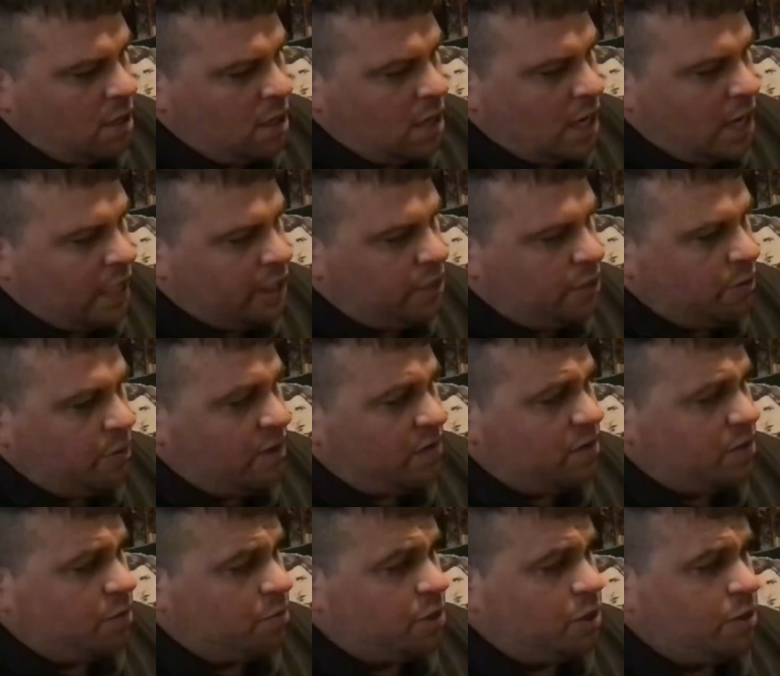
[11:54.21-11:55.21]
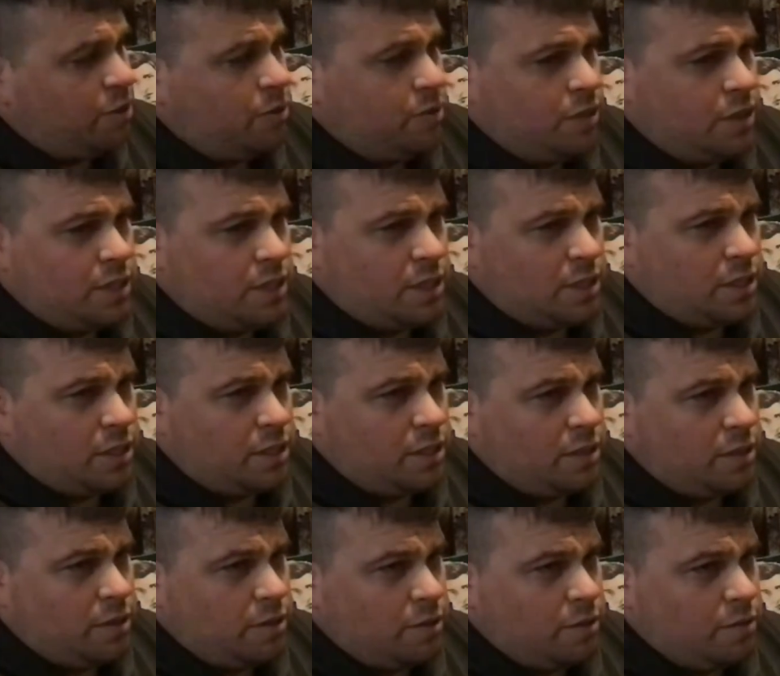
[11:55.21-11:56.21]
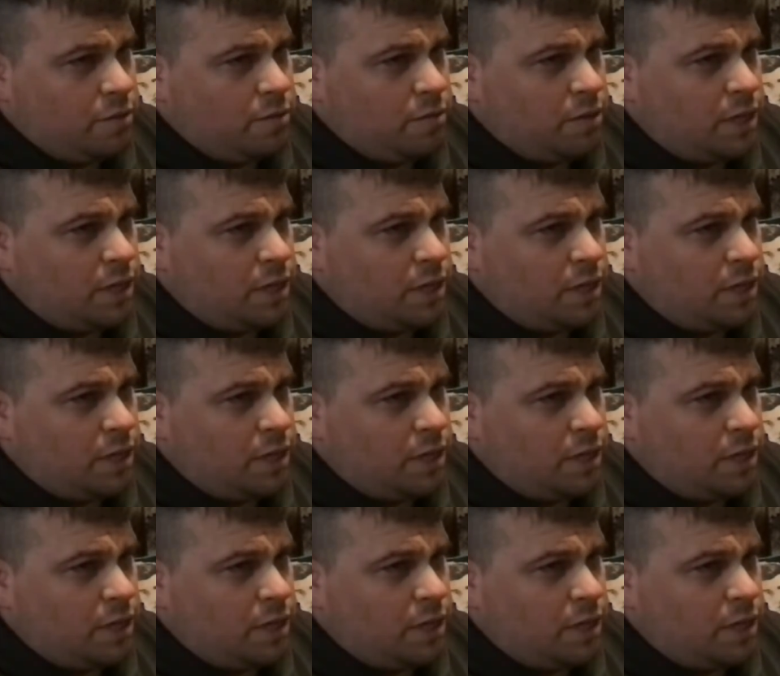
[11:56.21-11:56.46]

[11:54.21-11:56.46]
I do have some 2s. This is a 2.